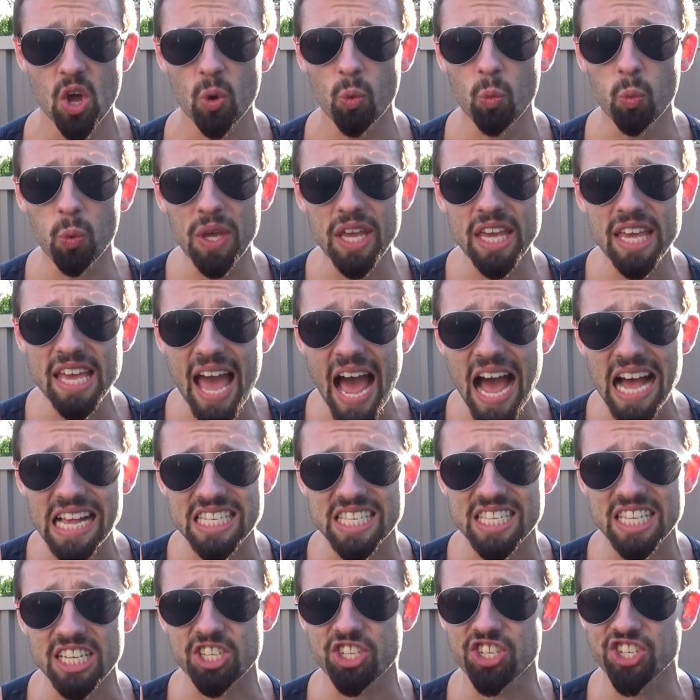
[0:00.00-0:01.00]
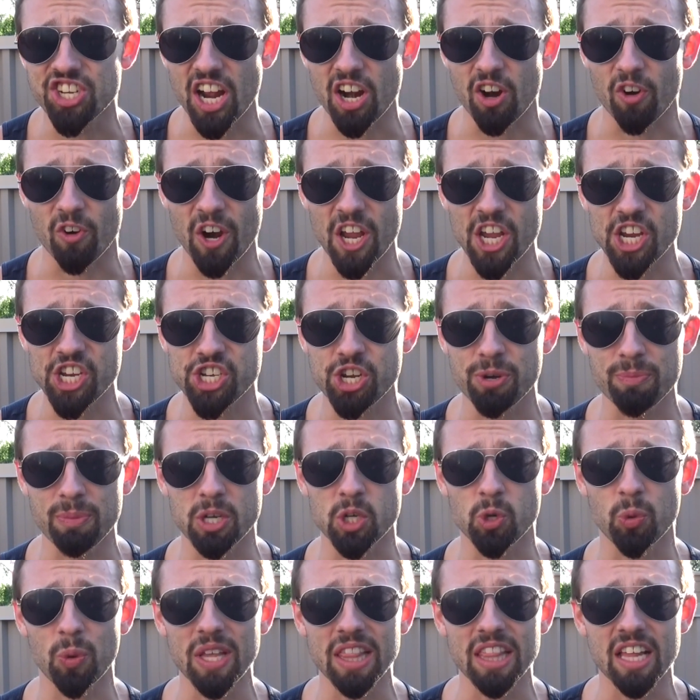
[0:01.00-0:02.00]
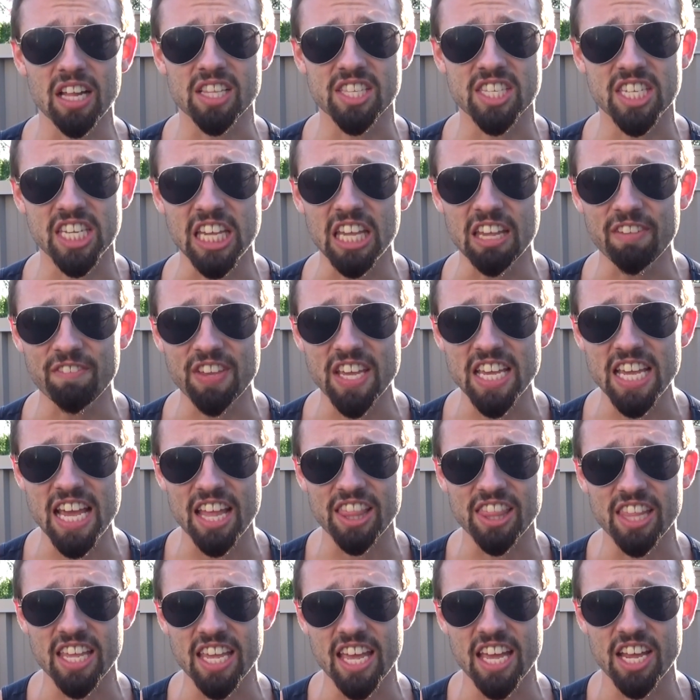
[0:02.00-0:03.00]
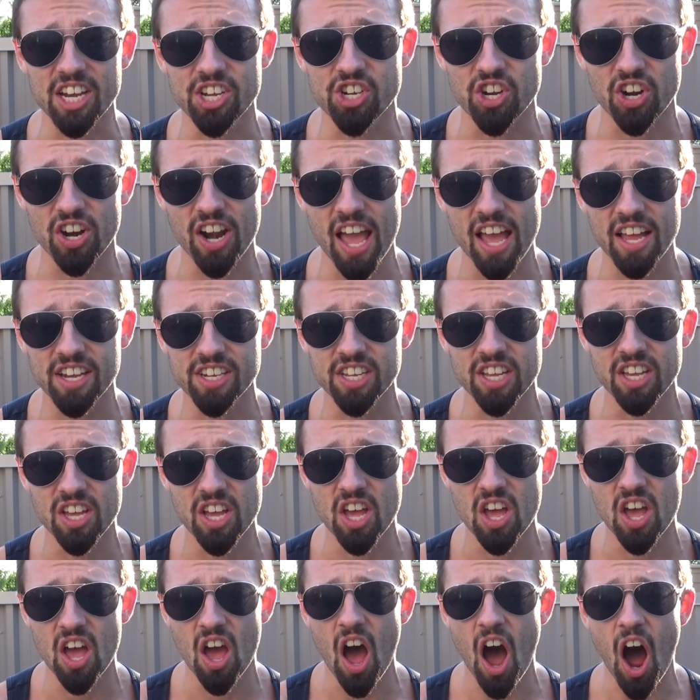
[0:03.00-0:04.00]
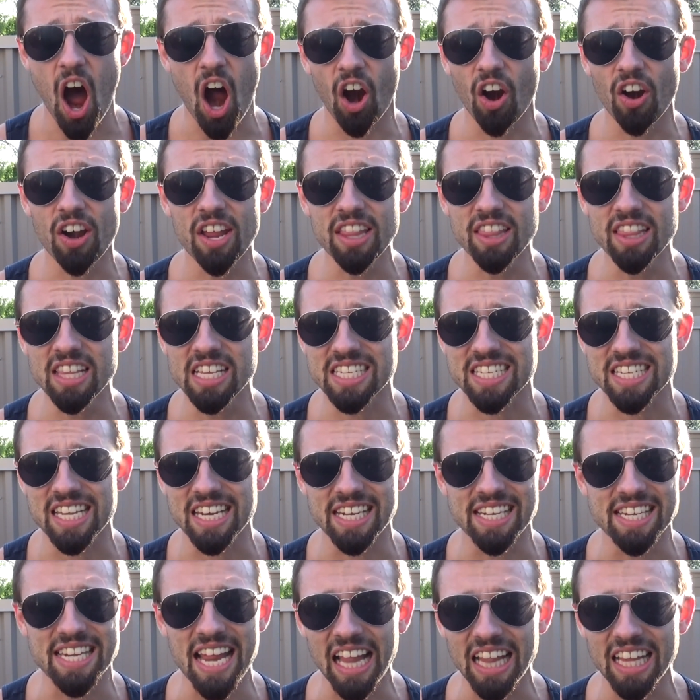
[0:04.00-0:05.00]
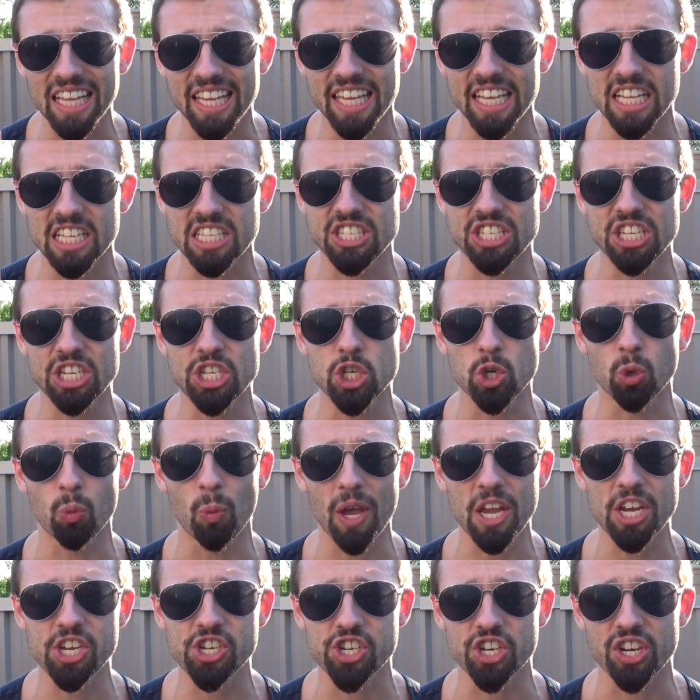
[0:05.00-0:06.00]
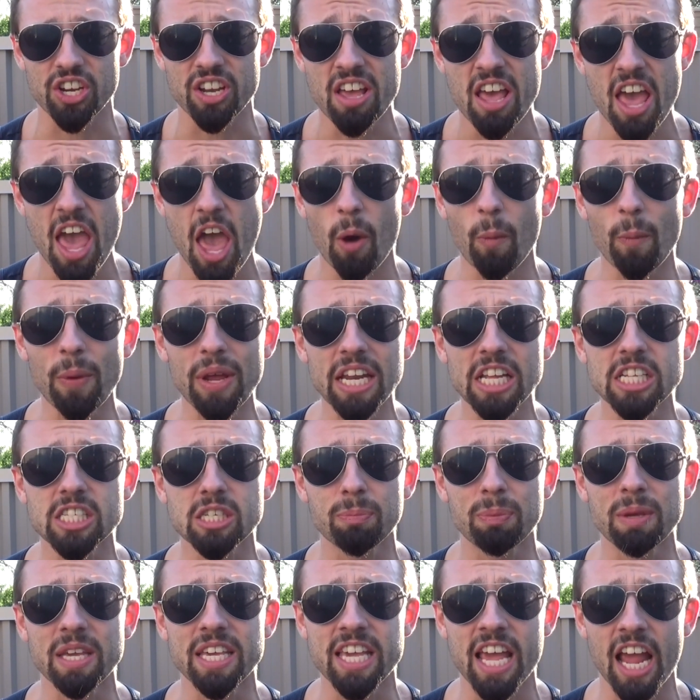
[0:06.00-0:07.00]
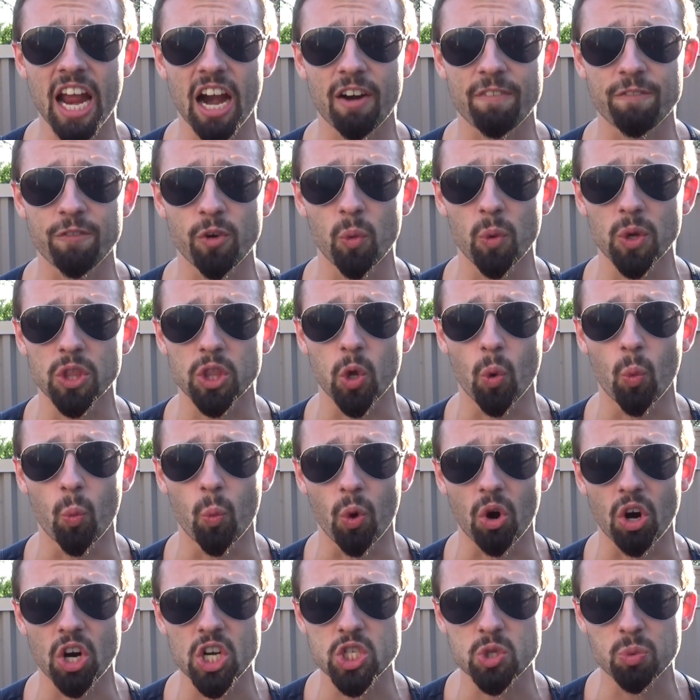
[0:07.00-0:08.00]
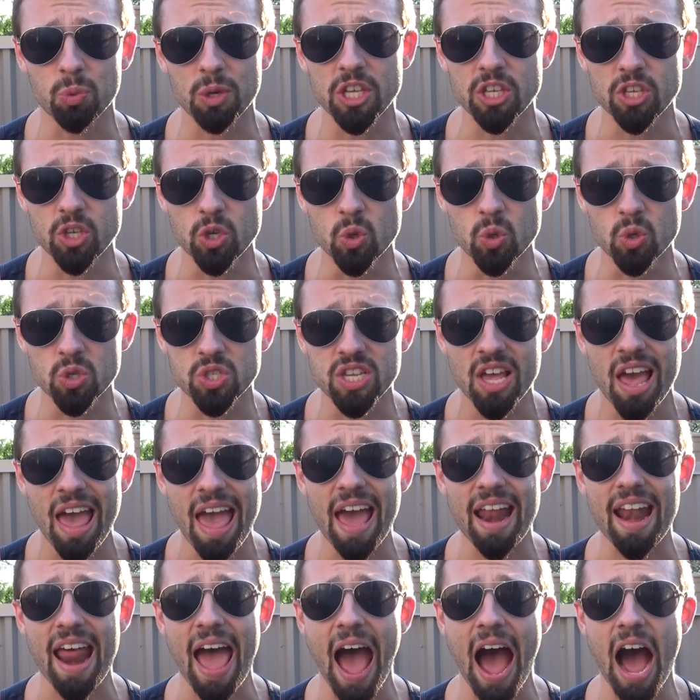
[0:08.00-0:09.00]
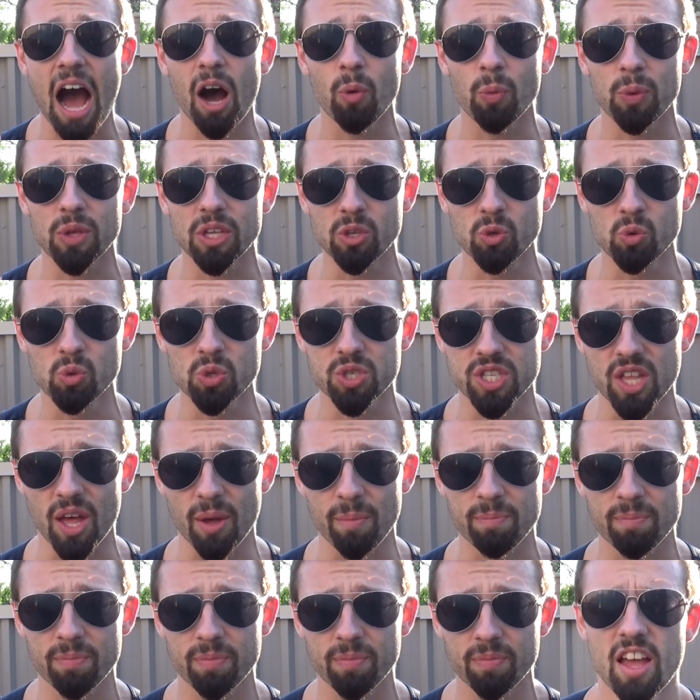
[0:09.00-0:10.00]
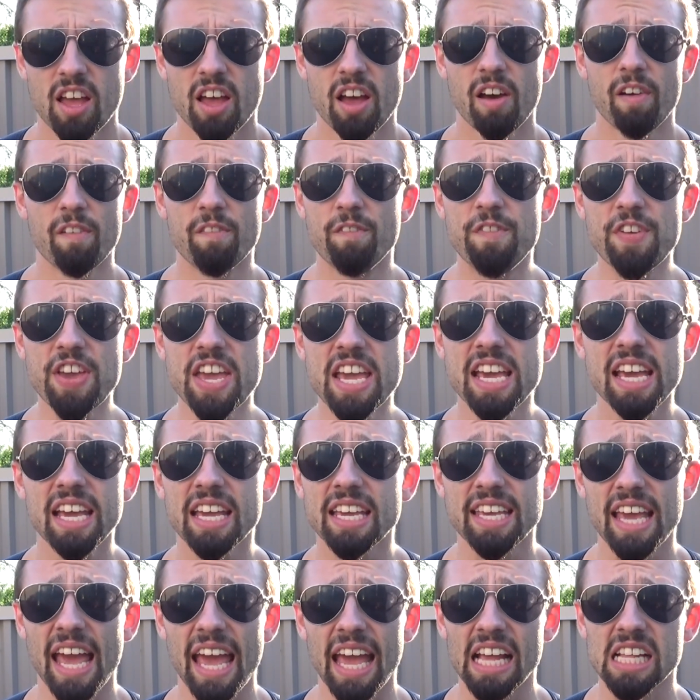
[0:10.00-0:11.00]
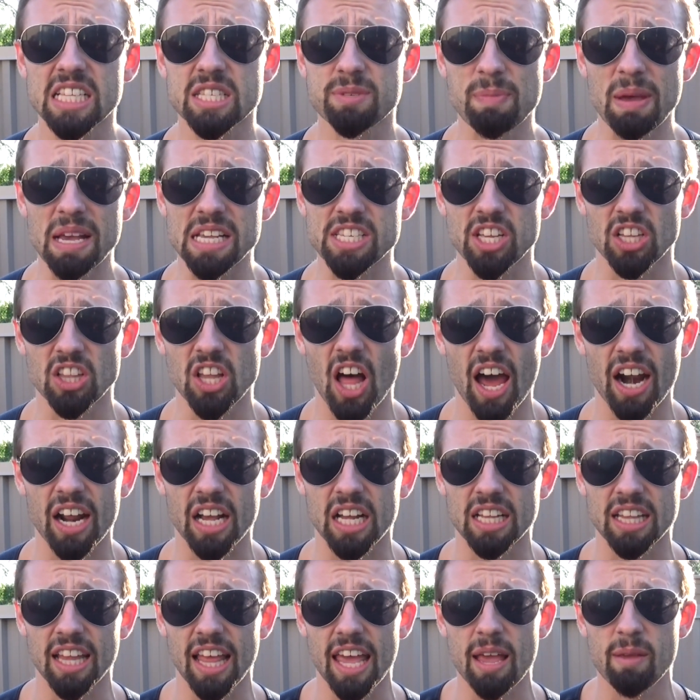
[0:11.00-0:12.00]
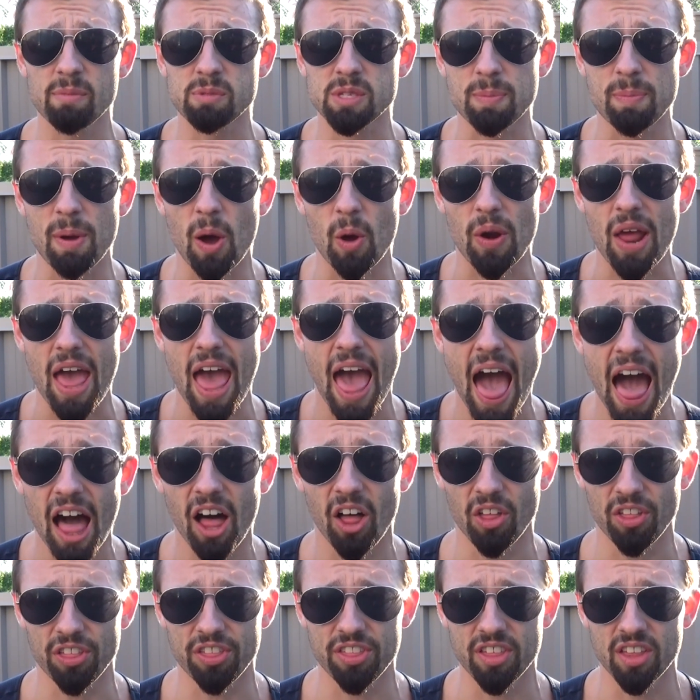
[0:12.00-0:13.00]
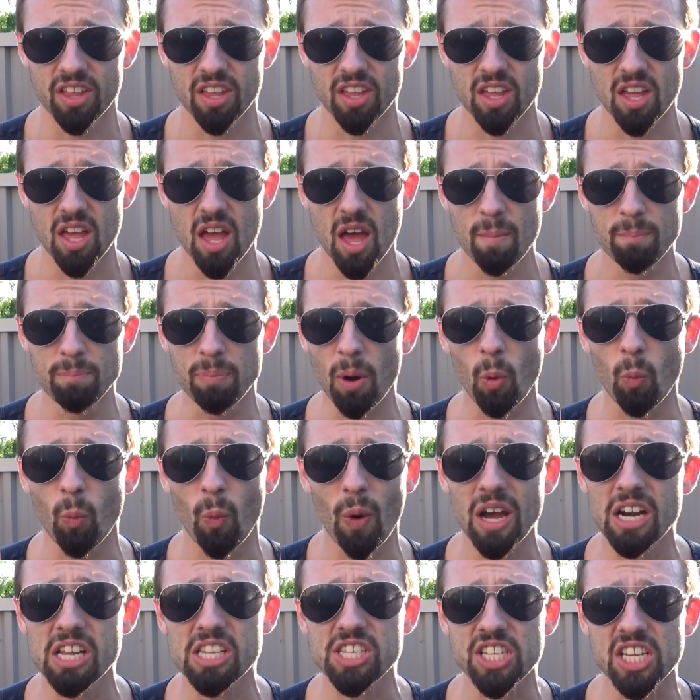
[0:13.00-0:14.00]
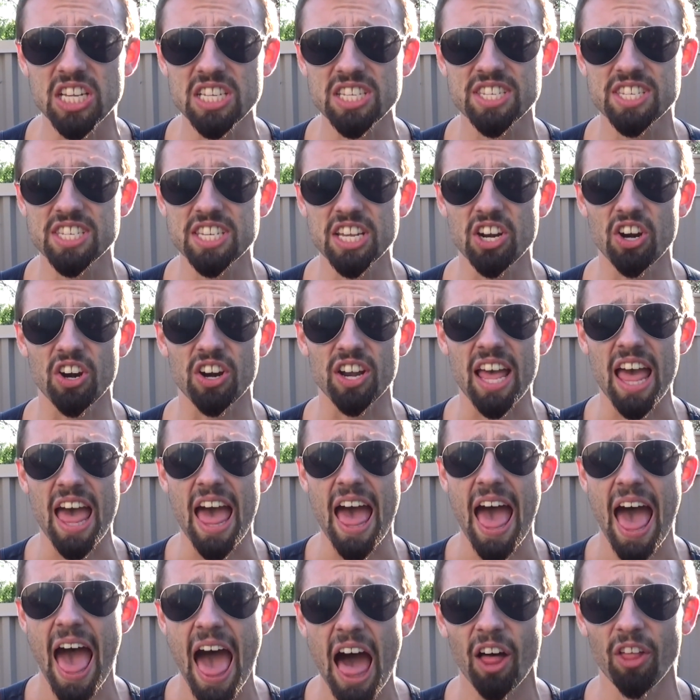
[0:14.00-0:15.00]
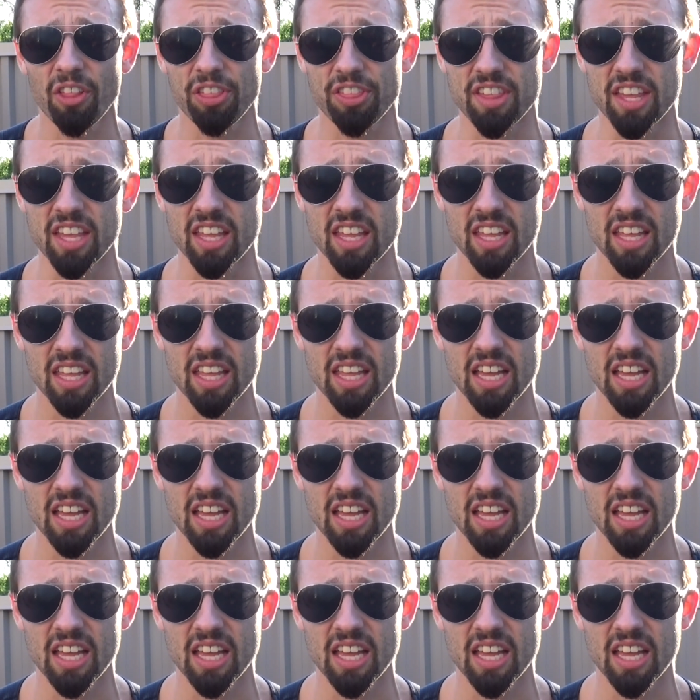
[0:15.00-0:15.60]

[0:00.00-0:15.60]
We, as this generation between the TV and the internet, are in this delicate situation, and we need to be careful with the words we use and how we use them. Vegan Gains makes a lot of claims about health, but what is considered healthy?